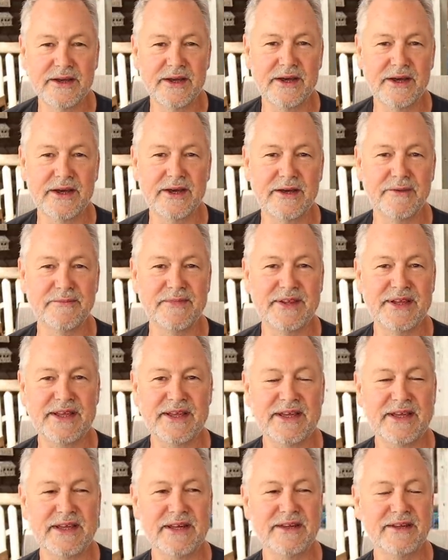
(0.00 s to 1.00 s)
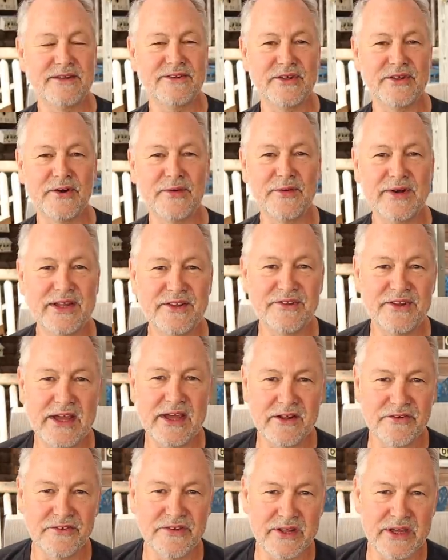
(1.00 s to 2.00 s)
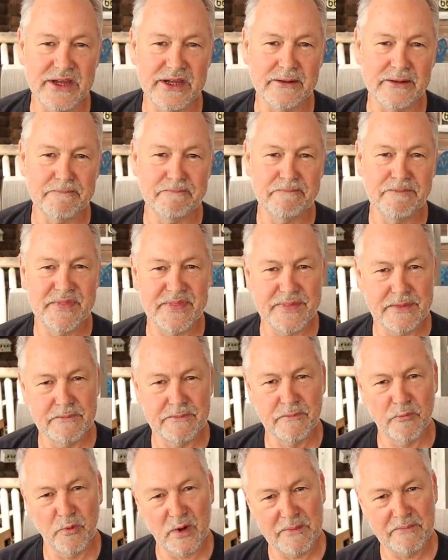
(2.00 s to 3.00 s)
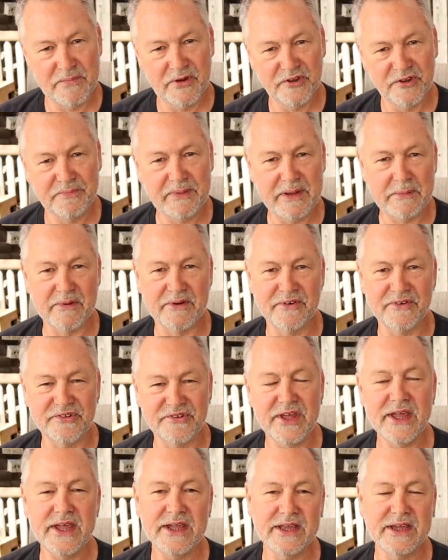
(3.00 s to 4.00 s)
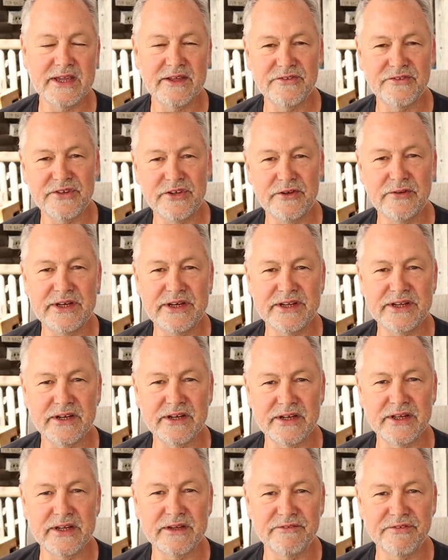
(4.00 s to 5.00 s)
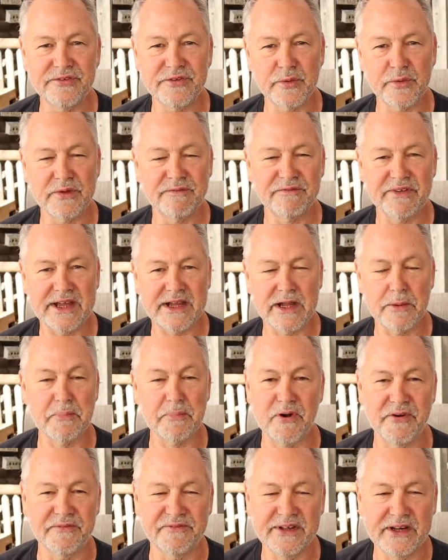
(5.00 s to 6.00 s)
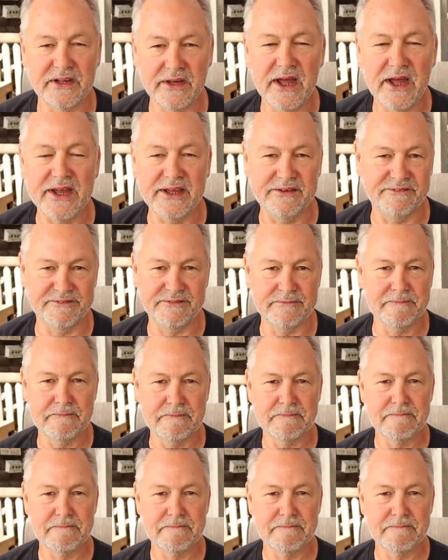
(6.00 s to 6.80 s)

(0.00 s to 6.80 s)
And so it sounds like what most people are saying is you need to live sort of like a perfect life.